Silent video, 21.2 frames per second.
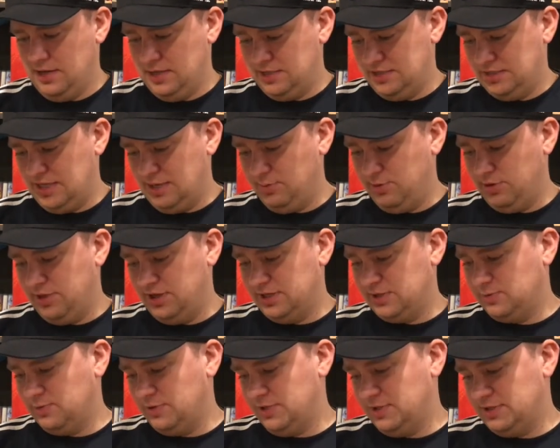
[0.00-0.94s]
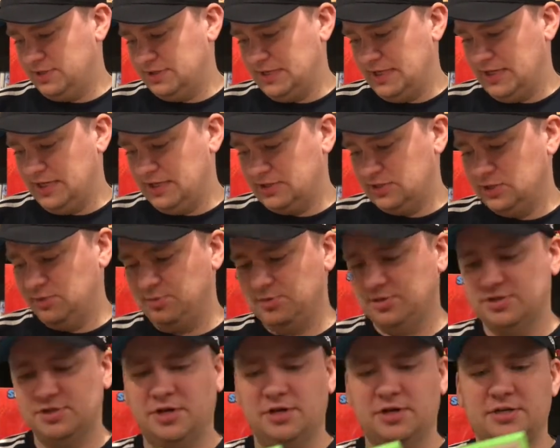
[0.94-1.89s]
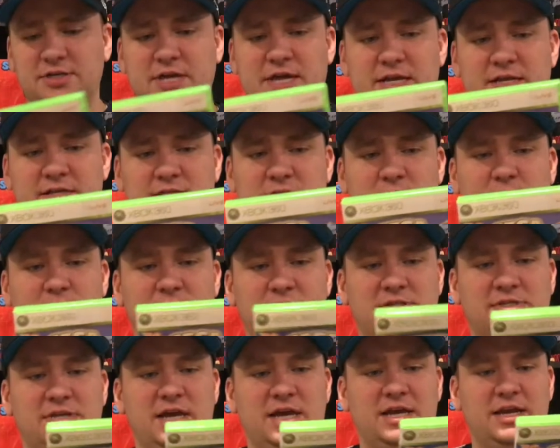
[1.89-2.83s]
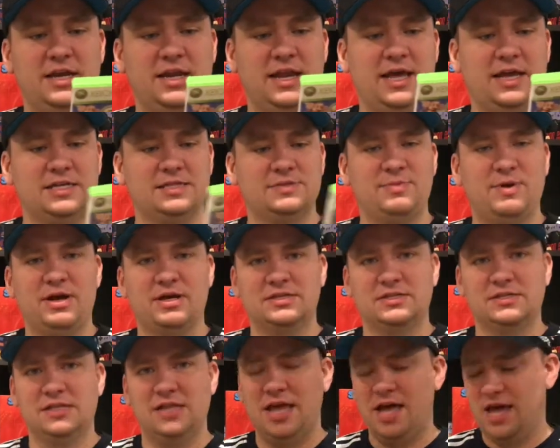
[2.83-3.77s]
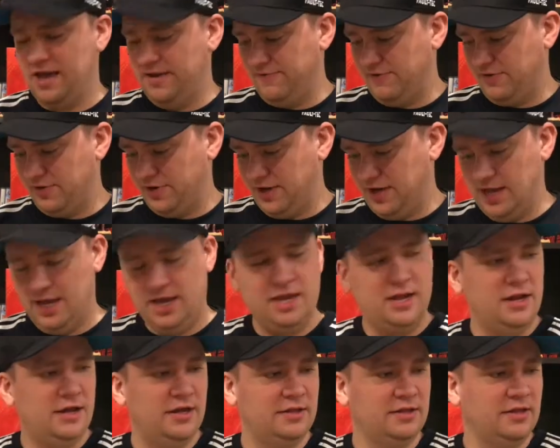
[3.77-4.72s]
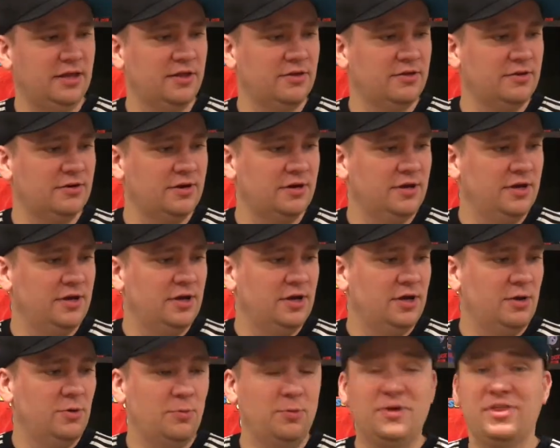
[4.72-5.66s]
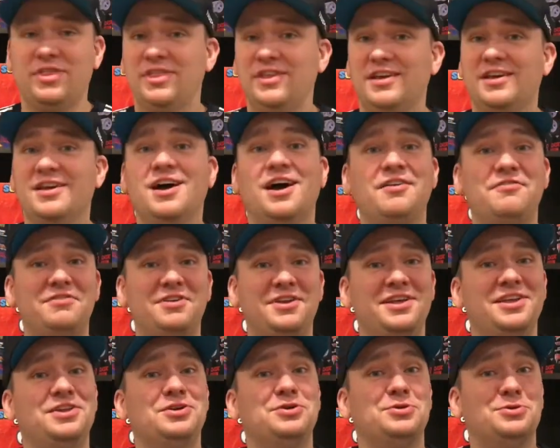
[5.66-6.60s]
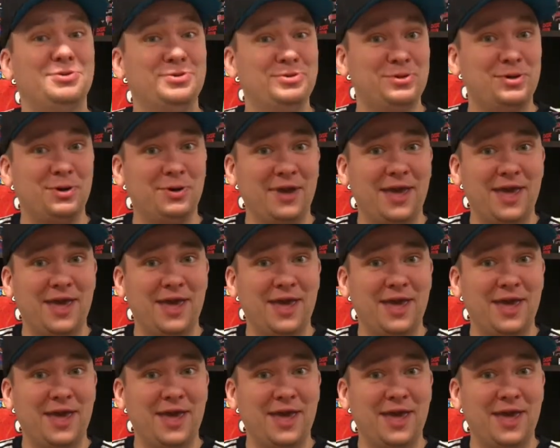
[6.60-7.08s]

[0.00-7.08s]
Same with this one. Sega Superstar Tennis on one side and Xbox Live Arcade on the other with the coveted Uno